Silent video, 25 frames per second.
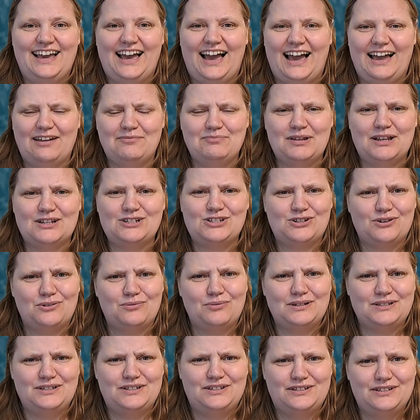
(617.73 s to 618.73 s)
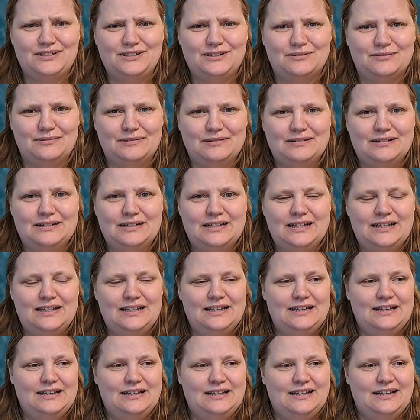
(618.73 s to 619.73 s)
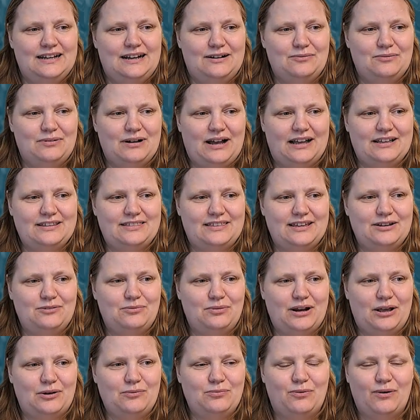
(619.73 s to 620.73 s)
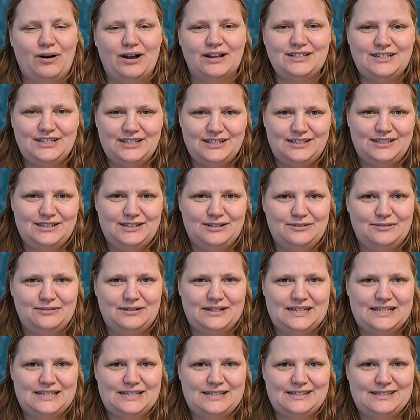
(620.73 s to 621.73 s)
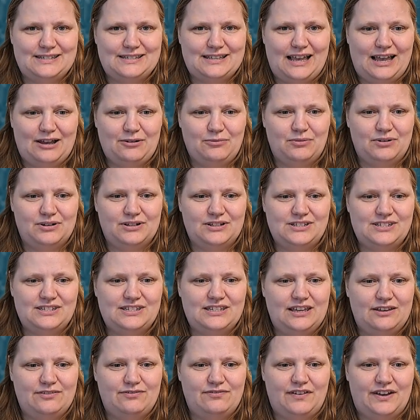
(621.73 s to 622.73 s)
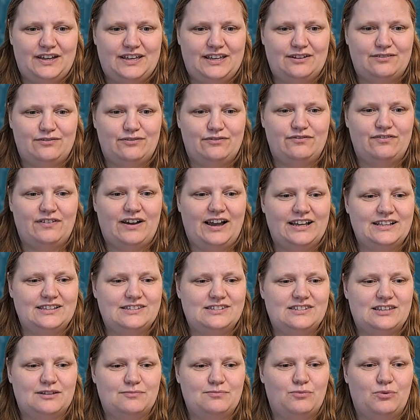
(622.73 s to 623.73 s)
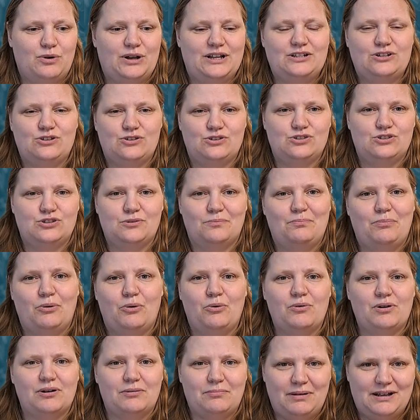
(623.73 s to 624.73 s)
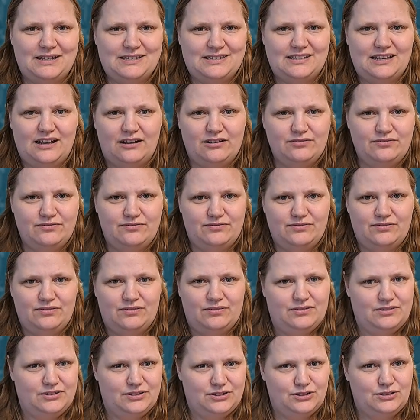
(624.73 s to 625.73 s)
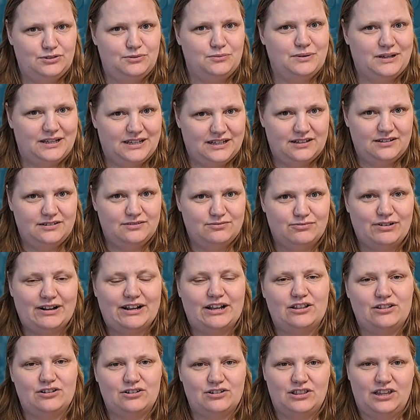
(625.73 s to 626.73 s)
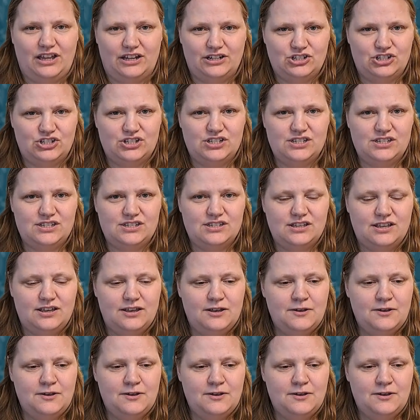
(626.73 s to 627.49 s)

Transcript: I'm not sure what to do. I think what I want to do is I want to see if I can find some way to support myself doing regular lunges.